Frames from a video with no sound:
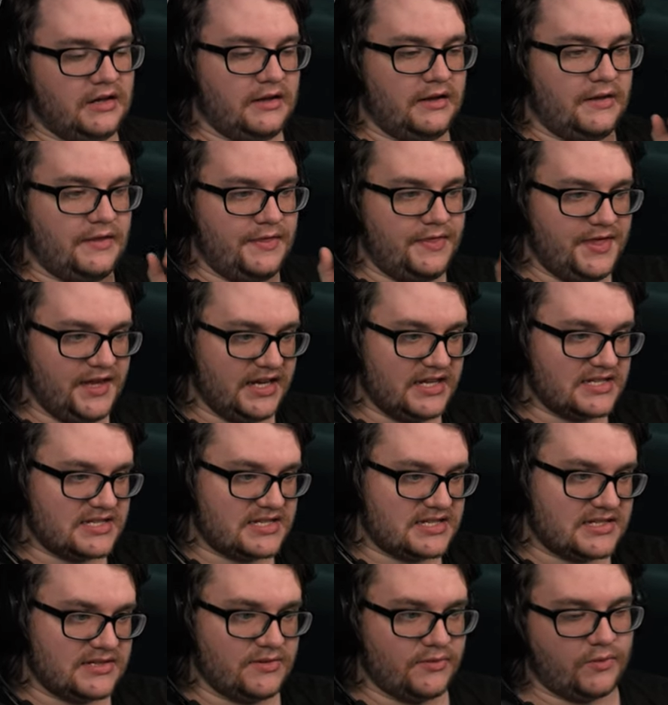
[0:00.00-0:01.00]

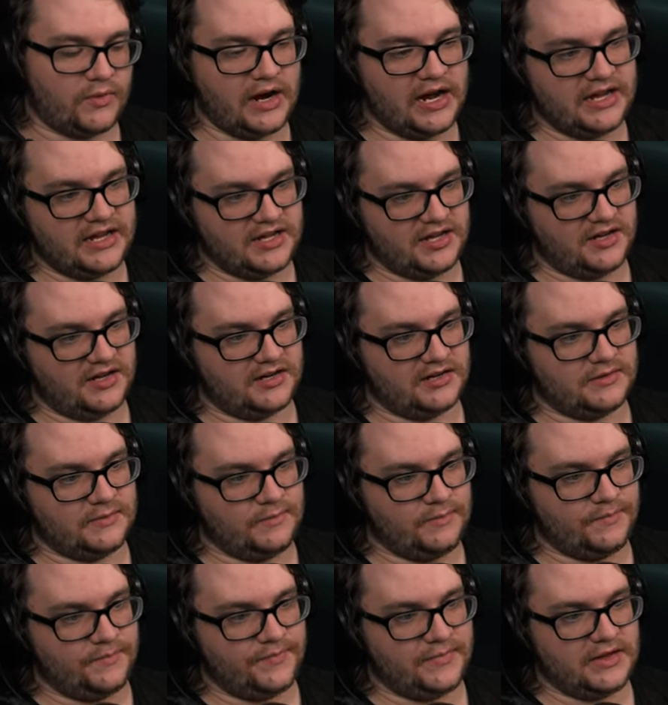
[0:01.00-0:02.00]
this right here
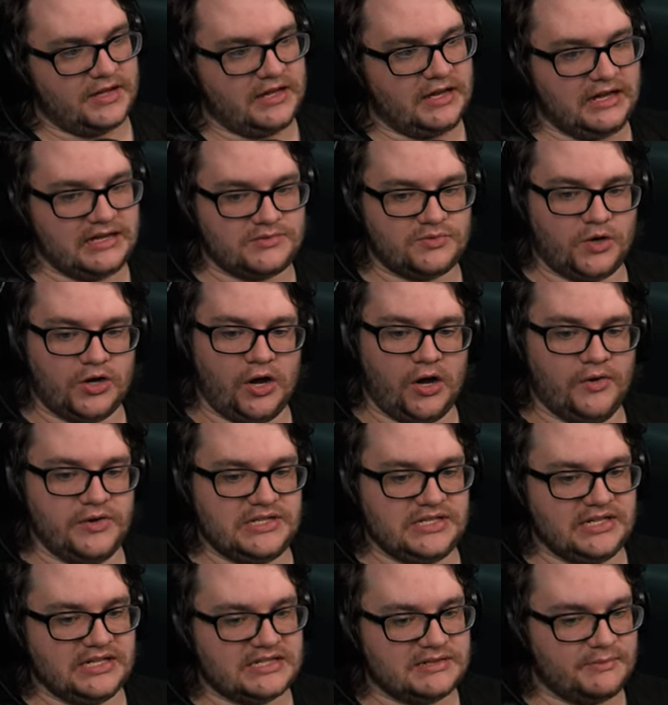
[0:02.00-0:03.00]
is what always
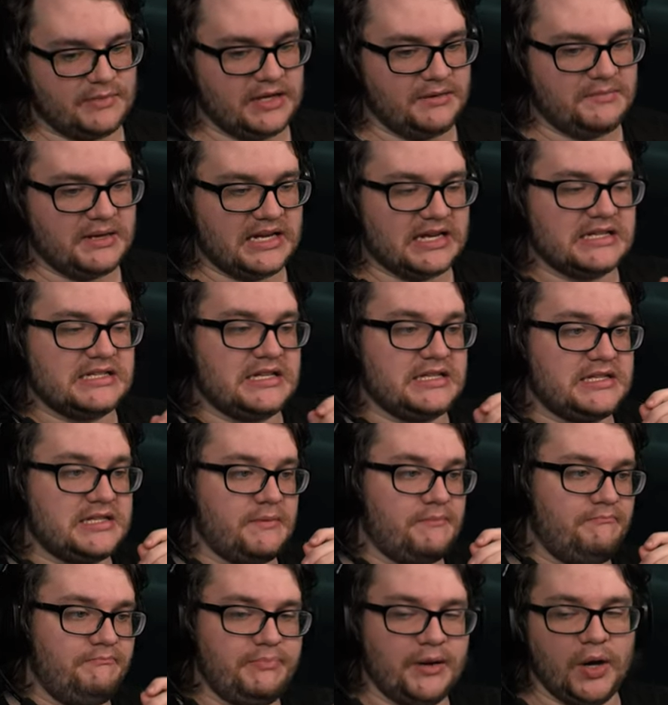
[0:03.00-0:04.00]
gets me because it's a
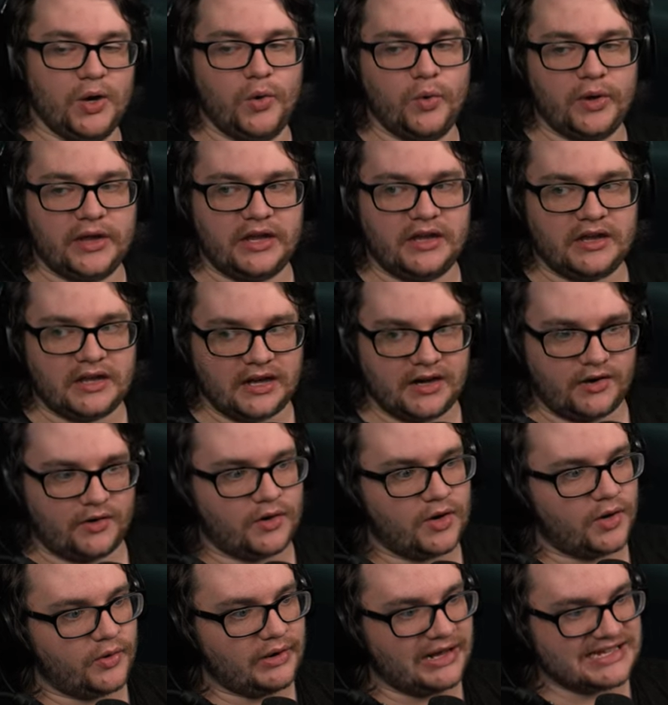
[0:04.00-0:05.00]
bow and
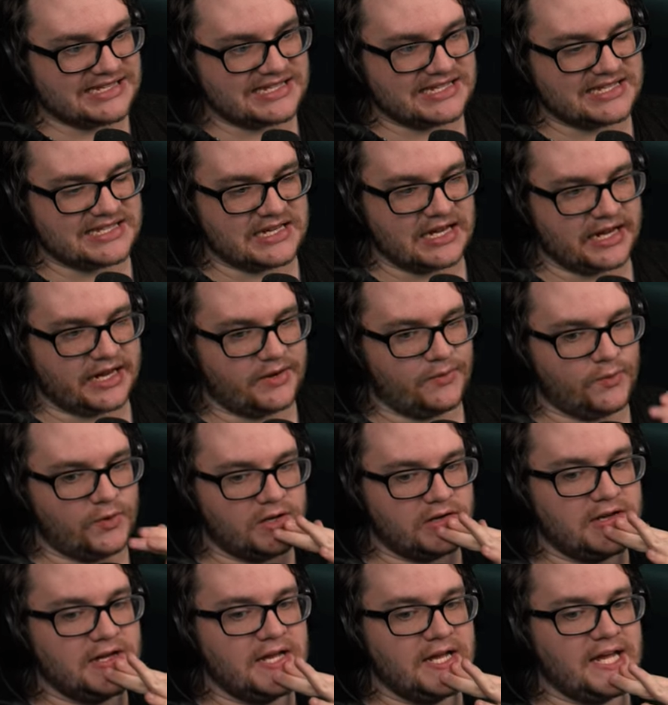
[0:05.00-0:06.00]
arrow as the second
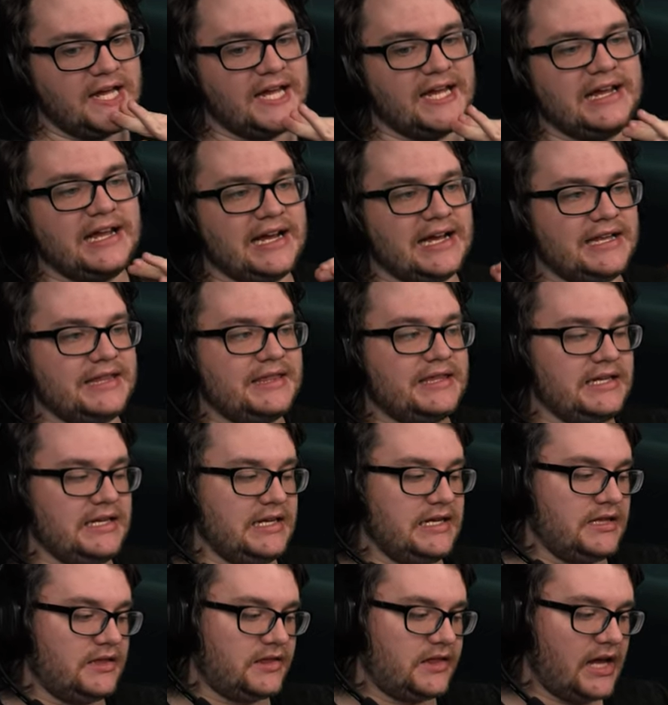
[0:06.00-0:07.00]
one, and
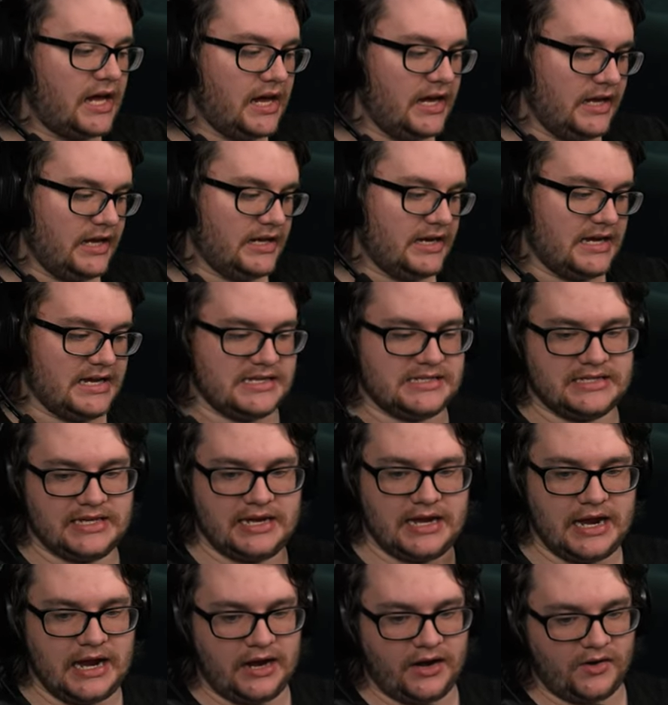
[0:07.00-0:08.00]
the lion has an
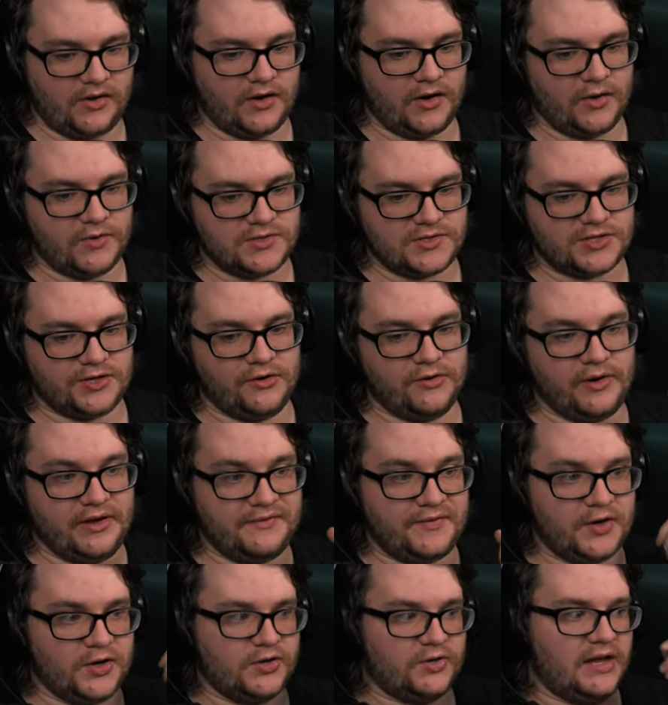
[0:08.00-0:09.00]
arrow. So if
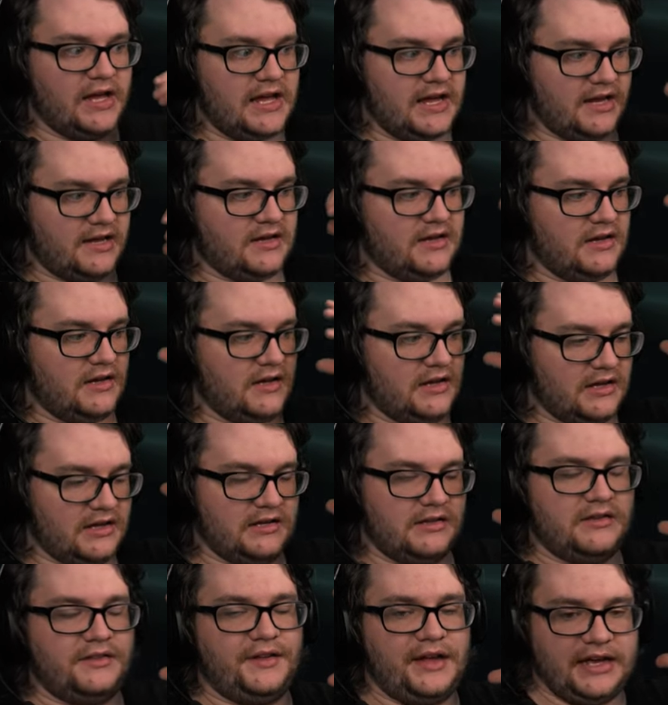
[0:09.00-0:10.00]
you're like
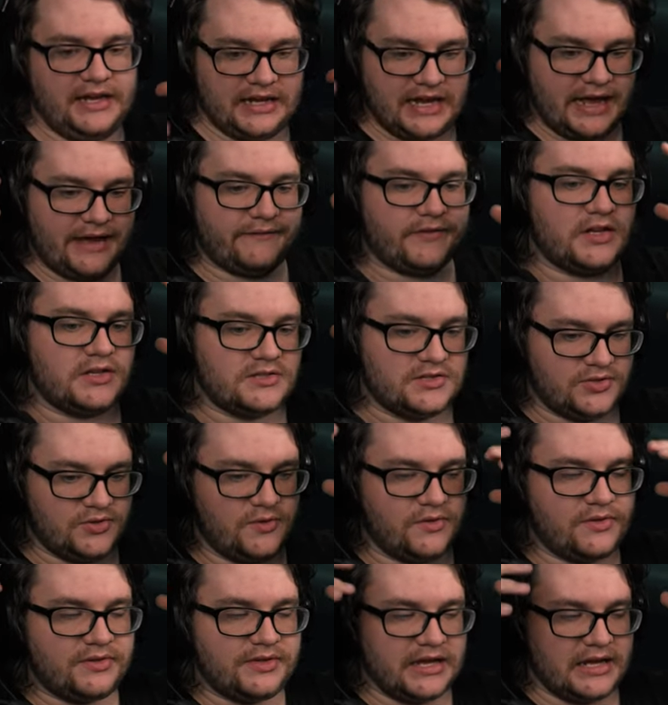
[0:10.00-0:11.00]
like having to
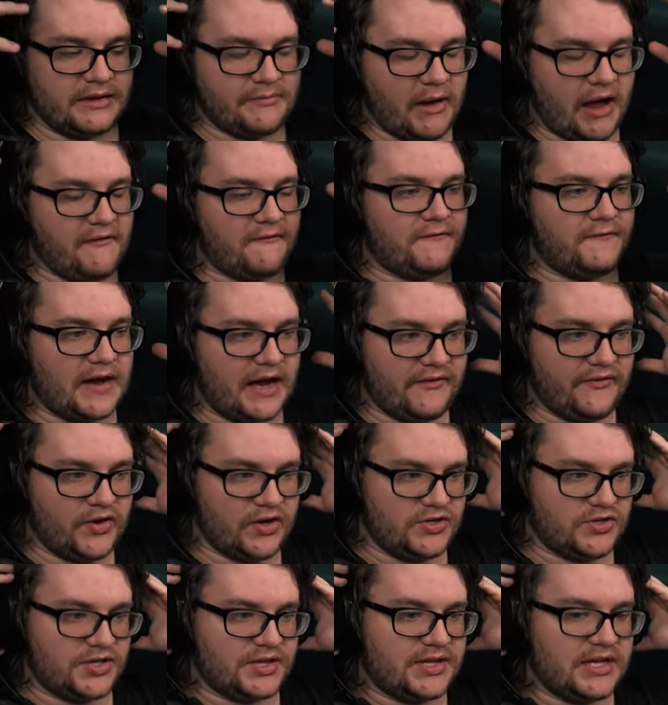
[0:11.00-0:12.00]
think about
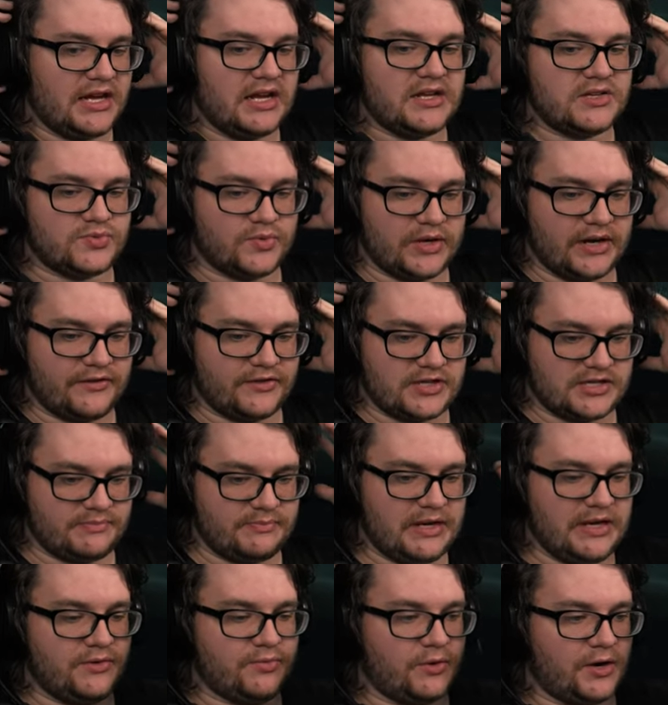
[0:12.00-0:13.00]
500 things whenever
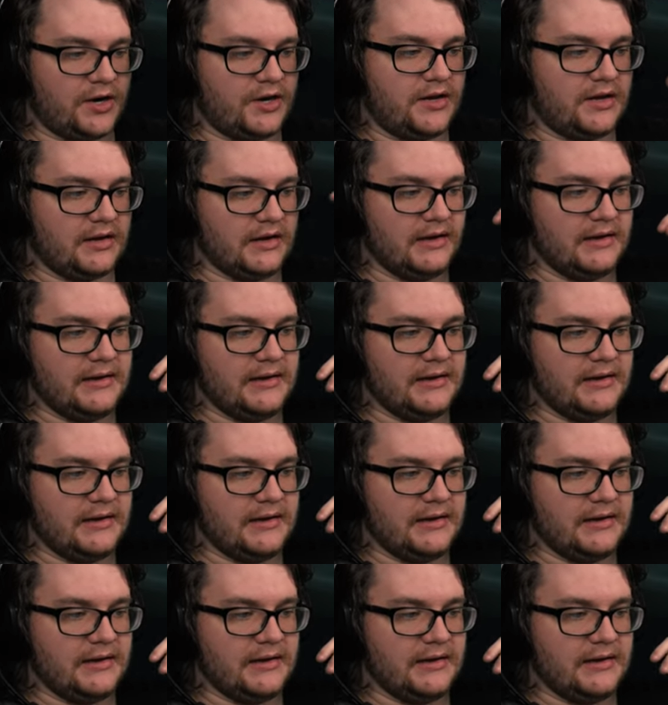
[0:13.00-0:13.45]
speed running.